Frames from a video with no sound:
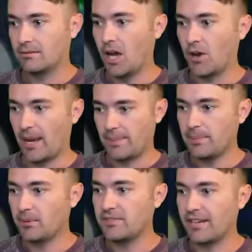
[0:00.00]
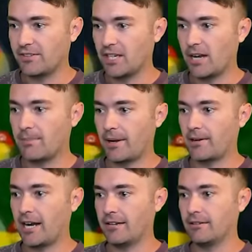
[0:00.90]
Oh yeah, people have definitely gotten better
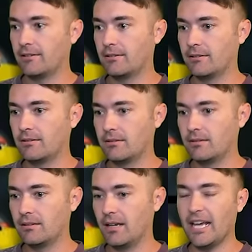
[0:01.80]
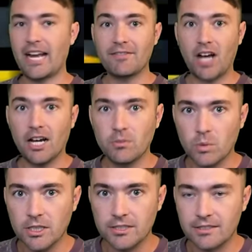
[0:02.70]
at it. And I've gotten
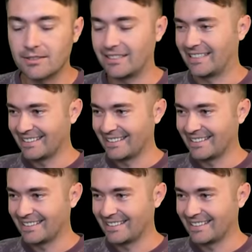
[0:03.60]
worse!